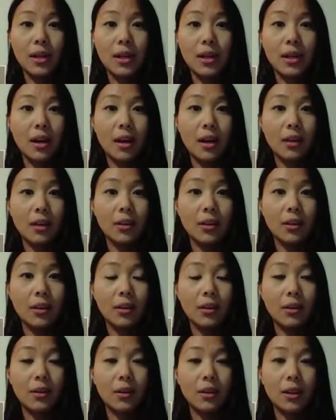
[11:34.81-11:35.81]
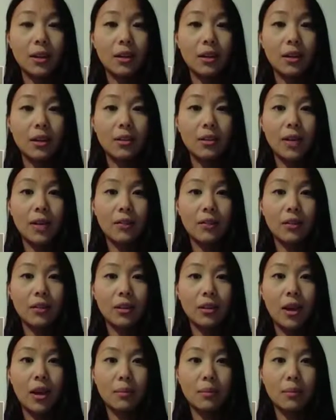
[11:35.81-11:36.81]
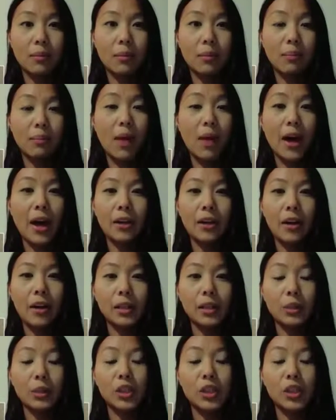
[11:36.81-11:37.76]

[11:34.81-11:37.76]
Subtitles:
another novel called Monarchs,